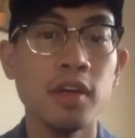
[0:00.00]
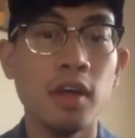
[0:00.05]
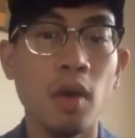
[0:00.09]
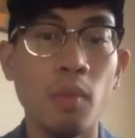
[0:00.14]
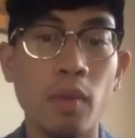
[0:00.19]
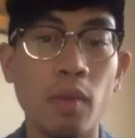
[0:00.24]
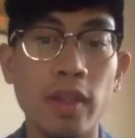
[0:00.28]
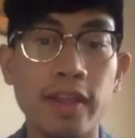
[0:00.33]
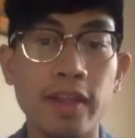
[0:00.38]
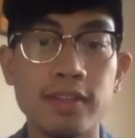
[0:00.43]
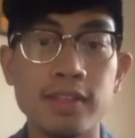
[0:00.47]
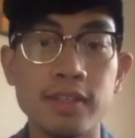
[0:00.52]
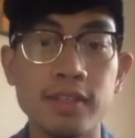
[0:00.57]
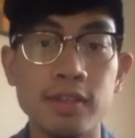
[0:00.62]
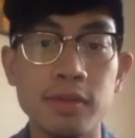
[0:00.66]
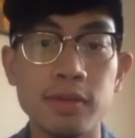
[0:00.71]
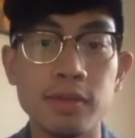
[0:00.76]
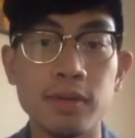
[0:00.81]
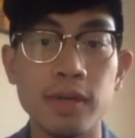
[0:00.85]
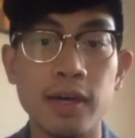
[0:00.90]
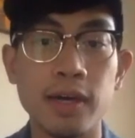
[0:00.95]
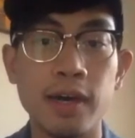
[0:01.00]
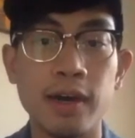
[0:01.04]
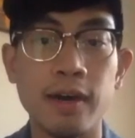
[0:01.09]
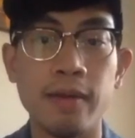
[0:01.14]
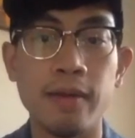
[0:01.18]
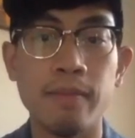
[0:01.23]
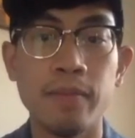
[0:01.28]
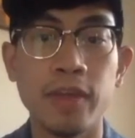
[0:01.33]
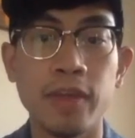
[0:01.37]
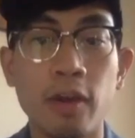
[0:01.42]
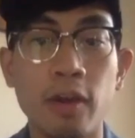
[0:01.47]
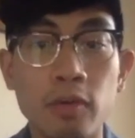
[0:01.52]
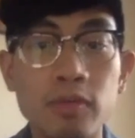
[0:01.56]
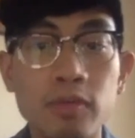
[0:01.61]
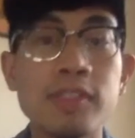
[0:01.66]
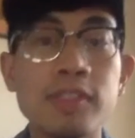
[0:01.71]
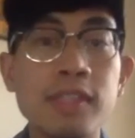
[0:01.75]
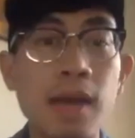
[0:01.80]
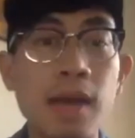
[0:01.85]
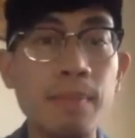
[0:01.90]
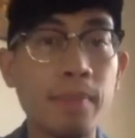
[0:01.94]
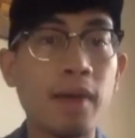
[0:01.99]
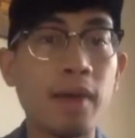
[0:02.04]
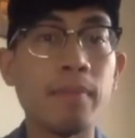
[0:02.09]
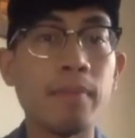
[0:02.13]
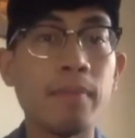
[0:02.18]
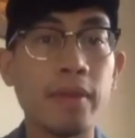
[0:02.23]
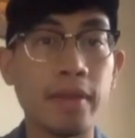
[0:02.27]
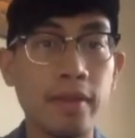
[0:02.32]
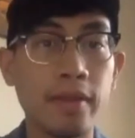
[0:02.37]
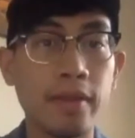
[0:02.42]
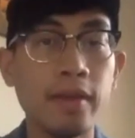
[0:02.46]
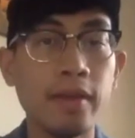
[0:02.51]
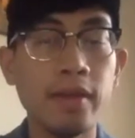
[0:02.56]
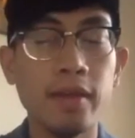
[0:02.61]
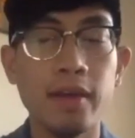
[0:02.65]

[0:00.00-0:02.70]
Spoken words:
willing to, step up and